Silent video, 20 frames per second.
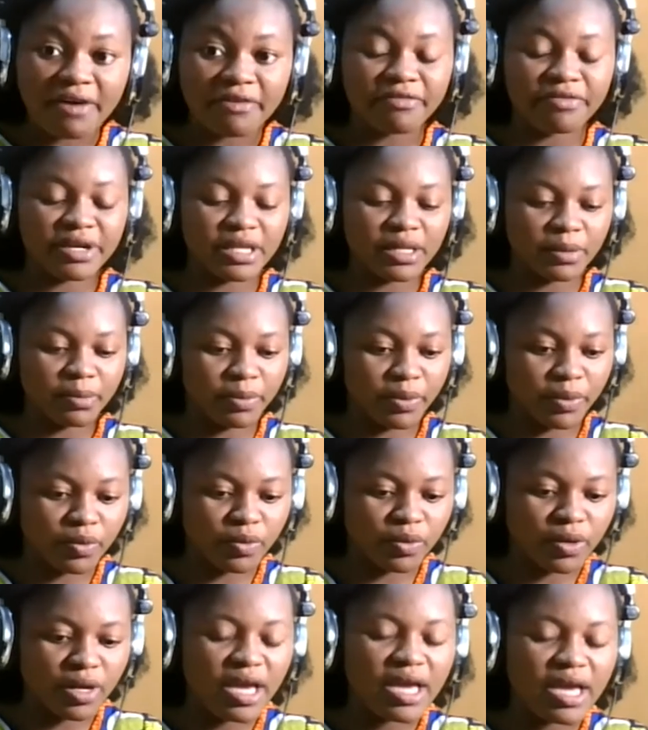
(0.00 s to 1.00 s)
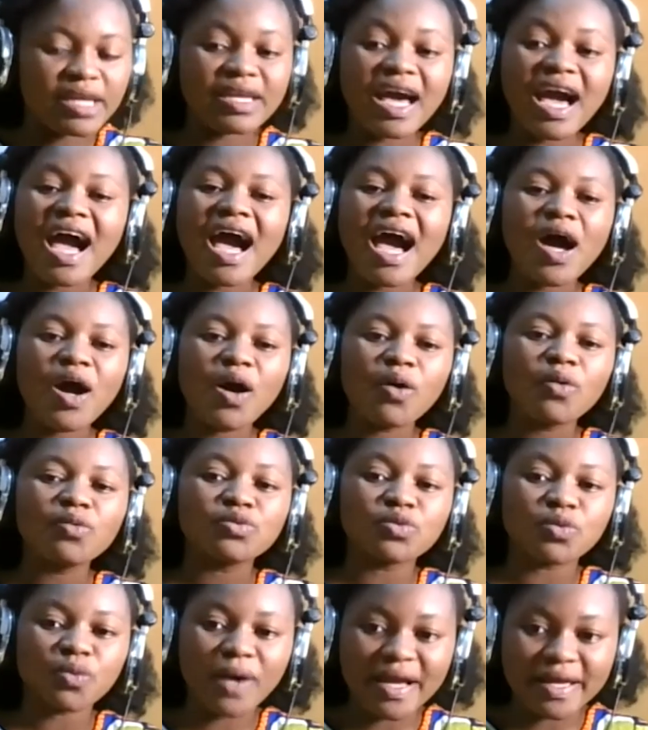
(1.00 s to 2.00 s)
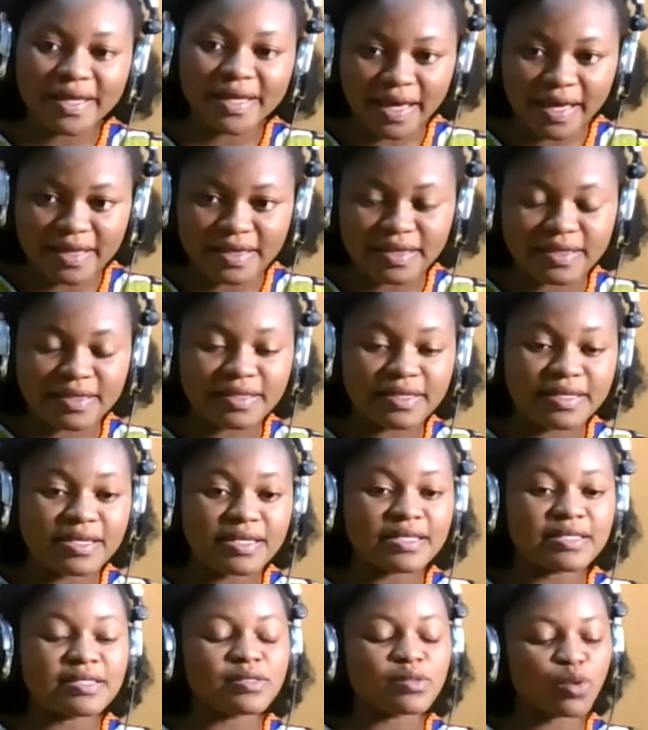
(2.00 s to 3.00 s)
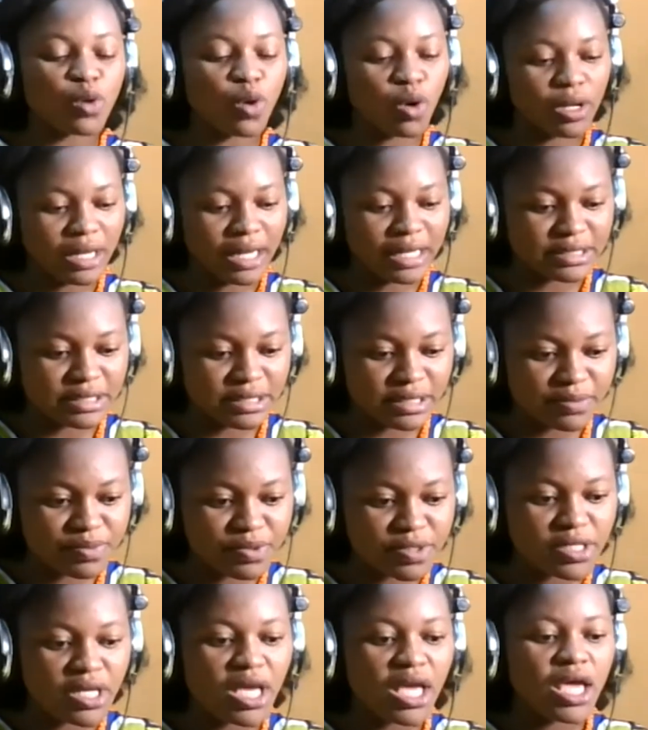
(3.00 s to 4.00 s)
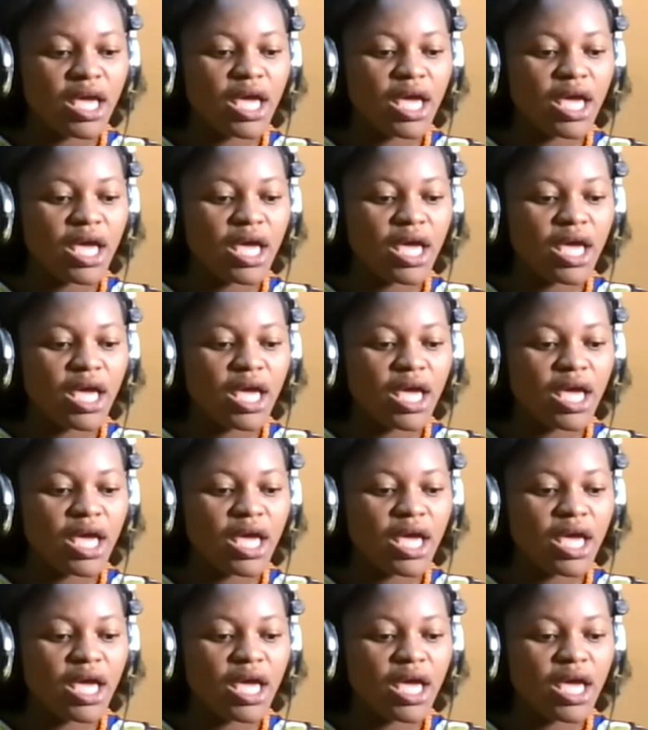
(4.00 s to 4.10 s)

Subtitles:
available, and how do I get these scholarships?